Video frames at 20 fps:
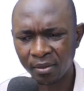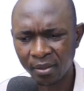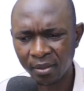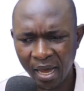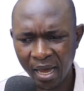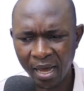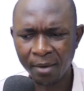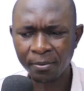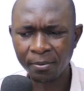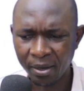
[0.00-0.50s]

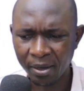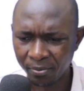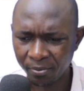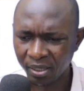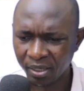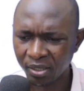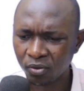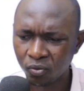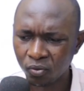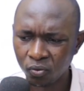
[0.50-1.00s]
Have a
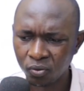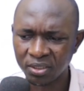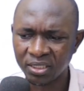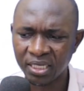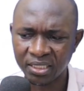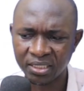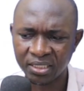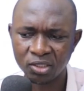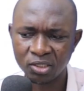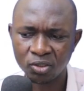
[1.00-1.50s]
very good
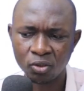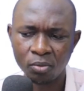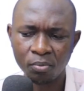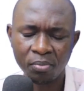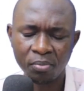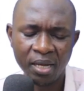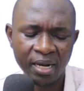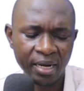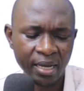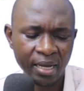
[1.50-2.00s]
succession
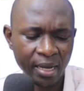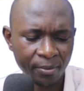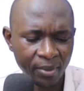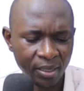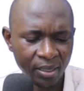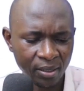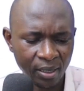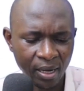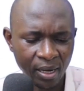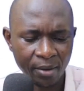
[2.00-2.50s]
plan. Have
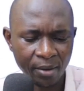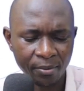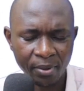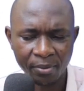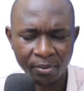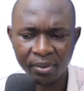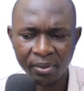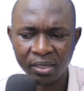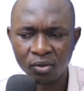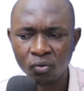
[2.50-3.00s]
a
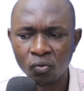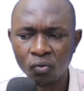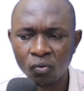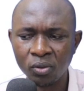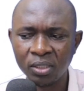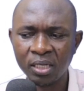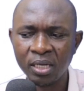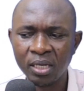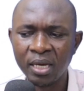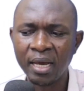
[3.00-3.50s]
very good
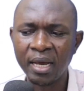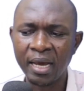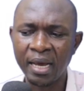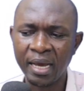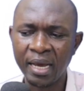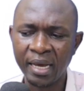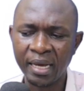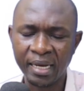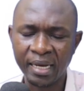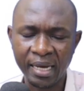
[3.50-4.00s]

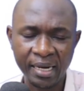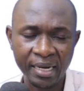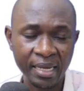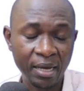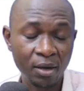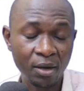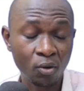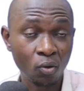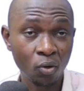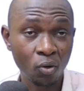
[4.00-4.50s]

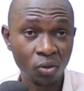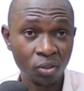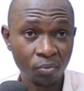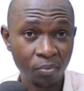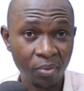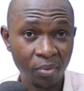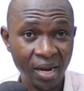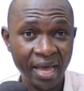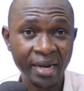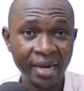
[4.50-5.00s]
career growth
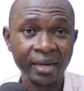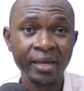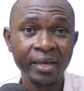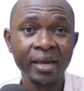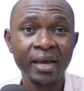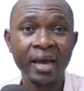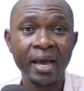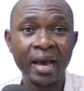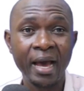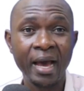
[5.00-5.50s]
plan.
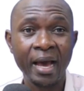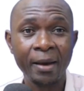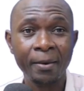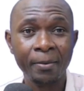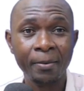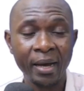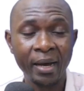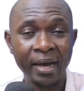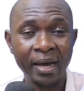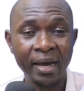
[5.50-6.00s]
Have